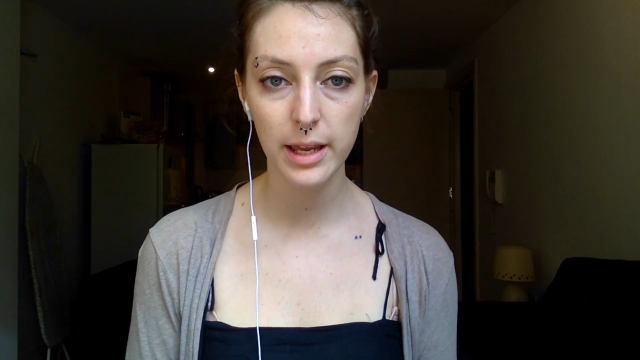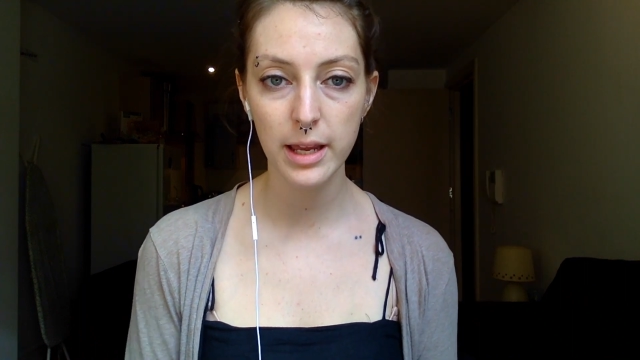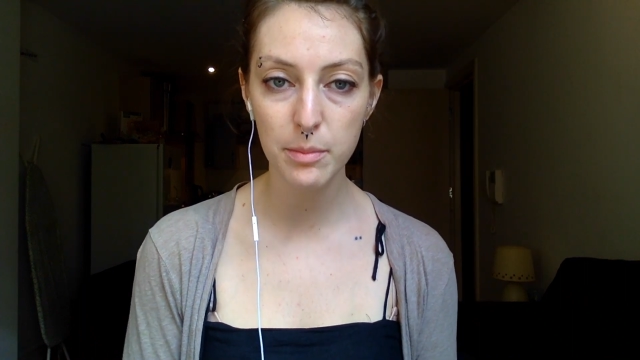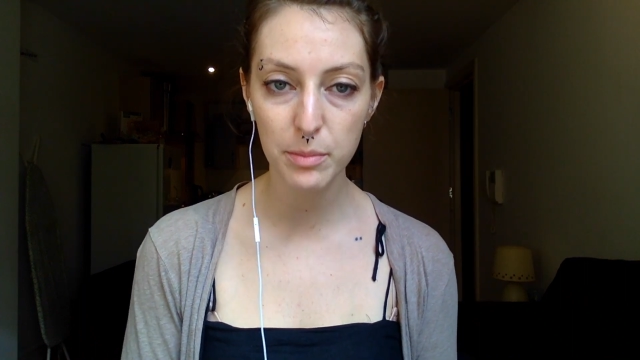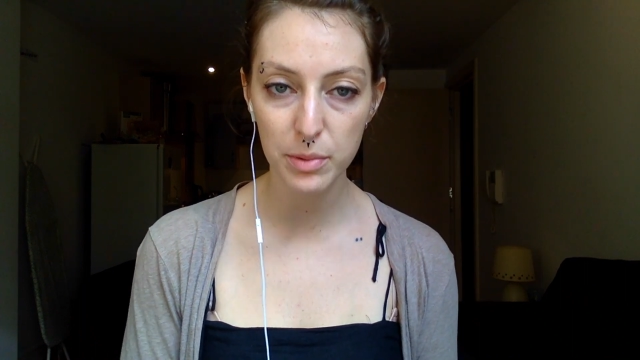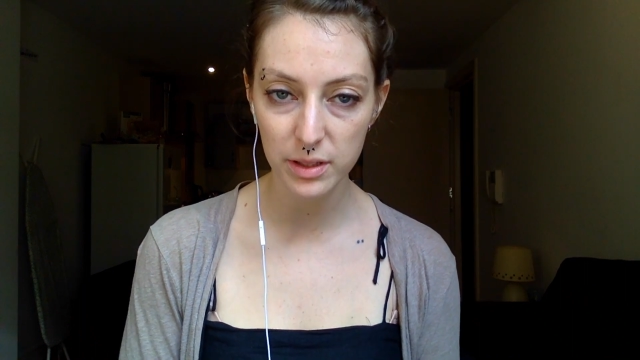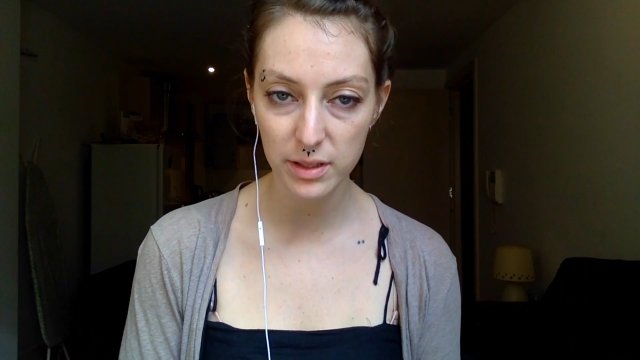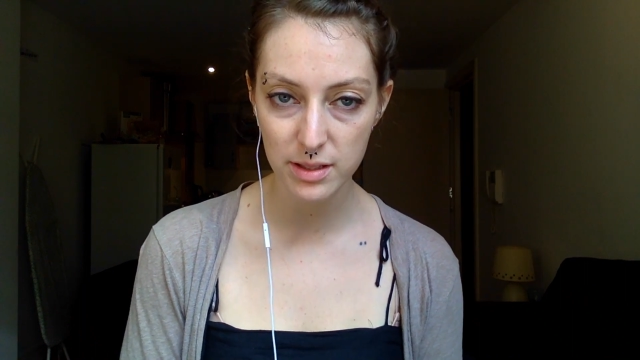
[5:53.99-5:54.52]

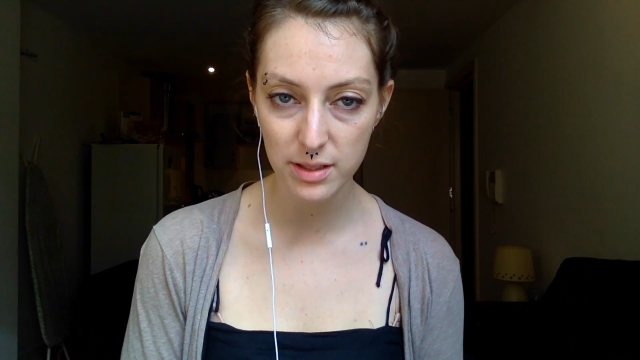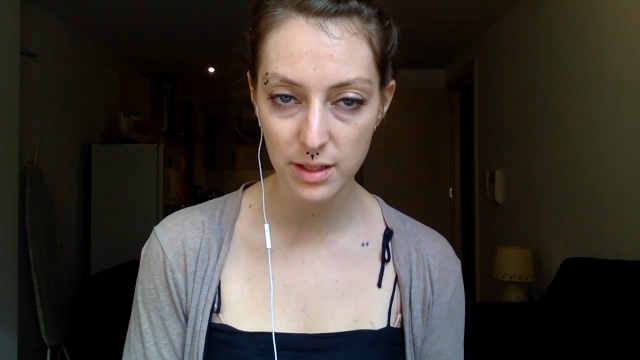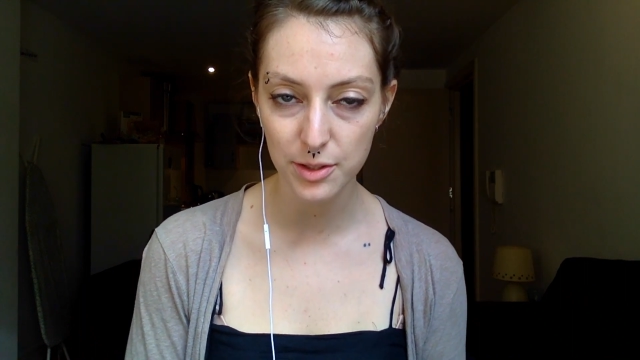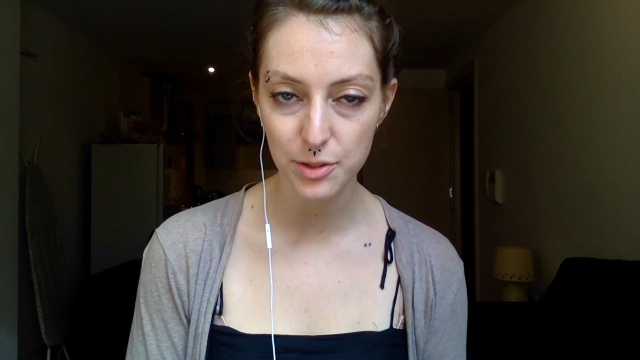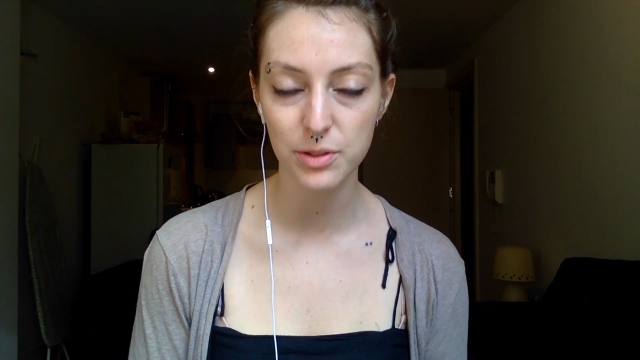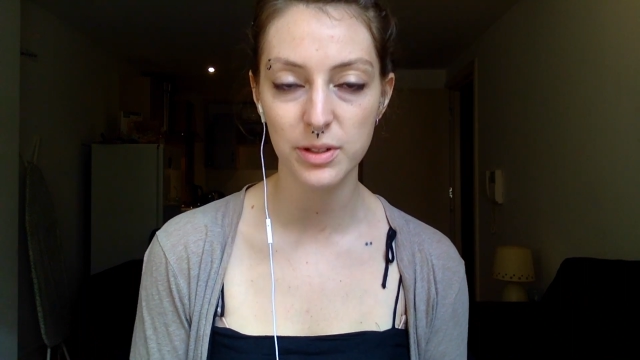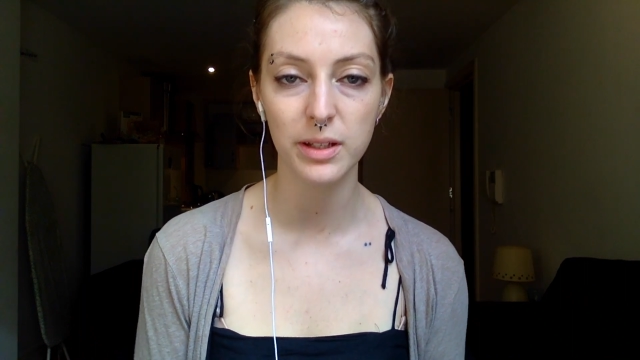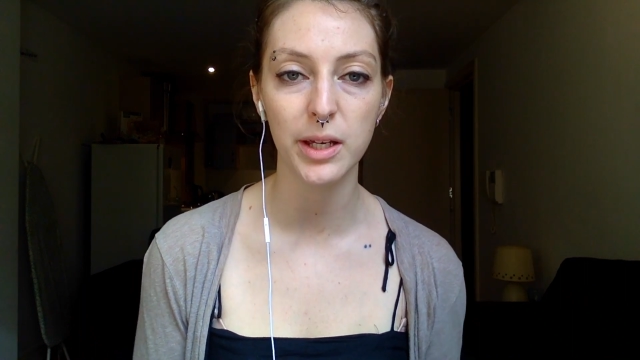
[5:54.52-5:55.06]
amber list
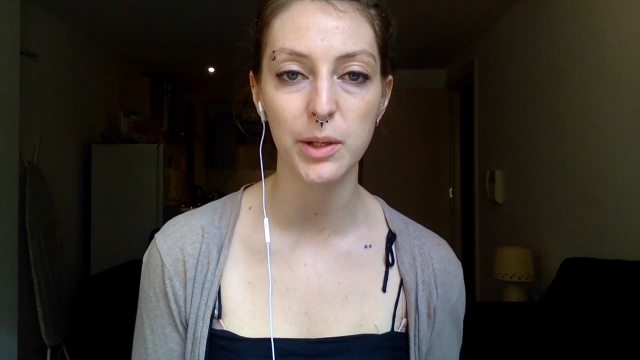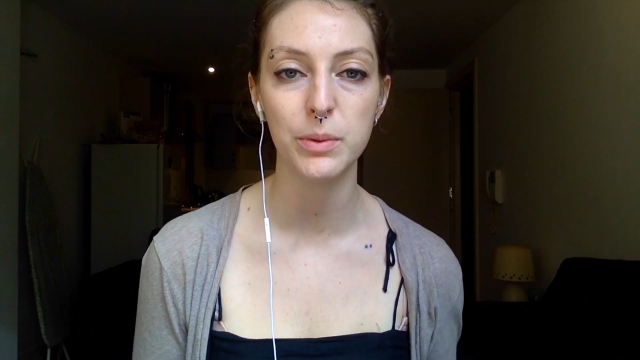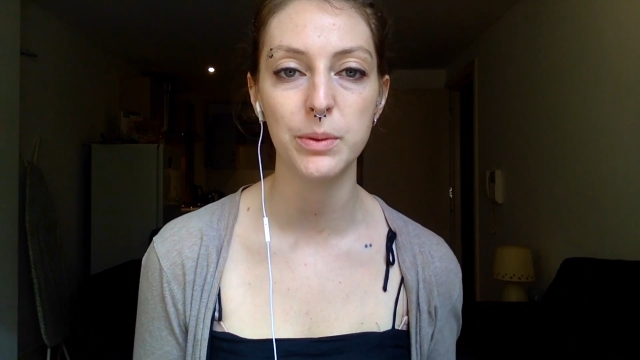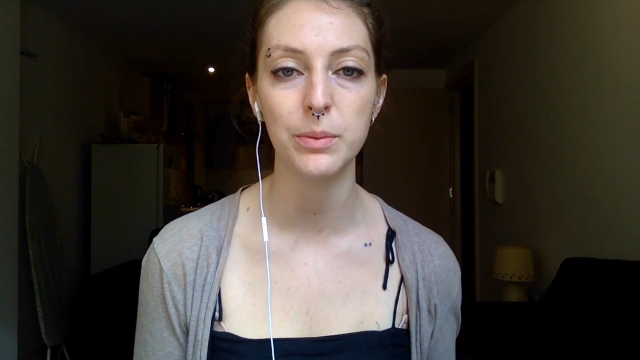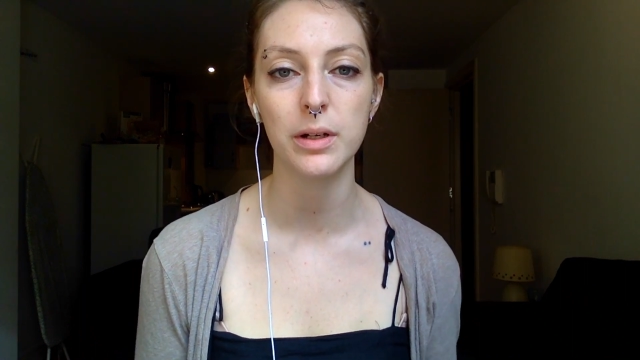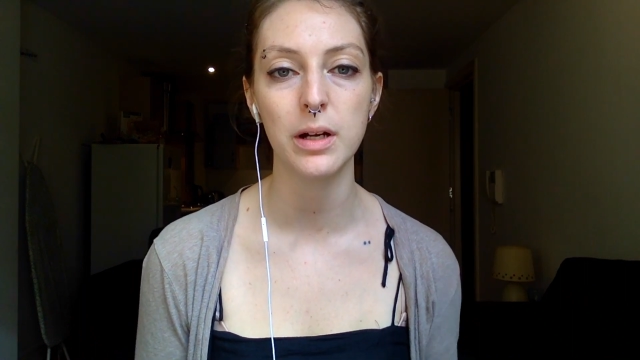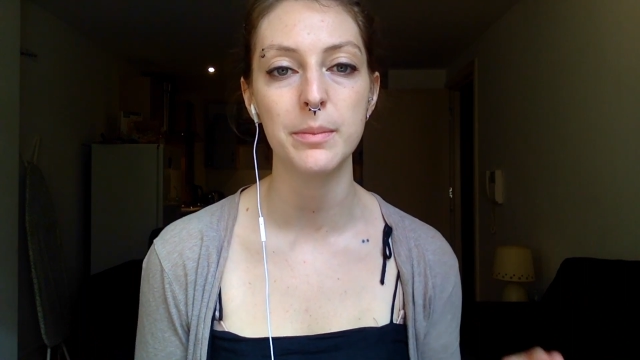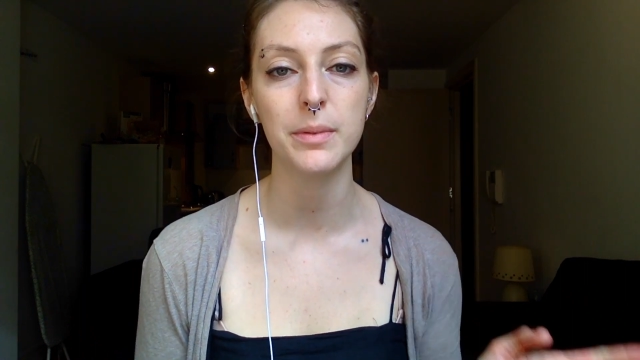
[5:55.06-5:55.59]
country like we
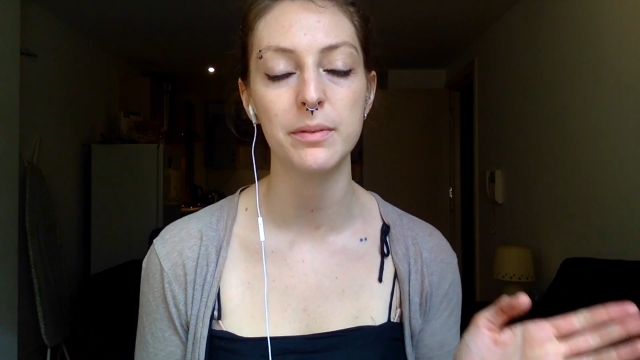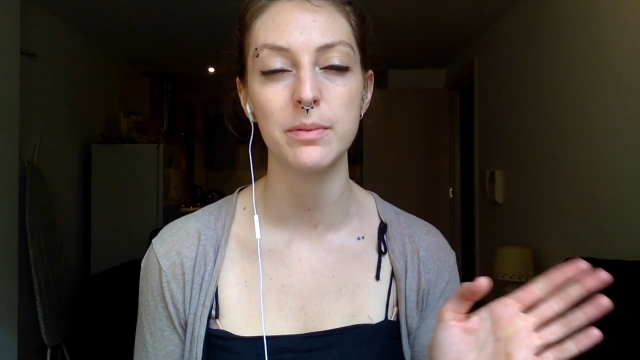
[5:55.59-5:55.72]
were coming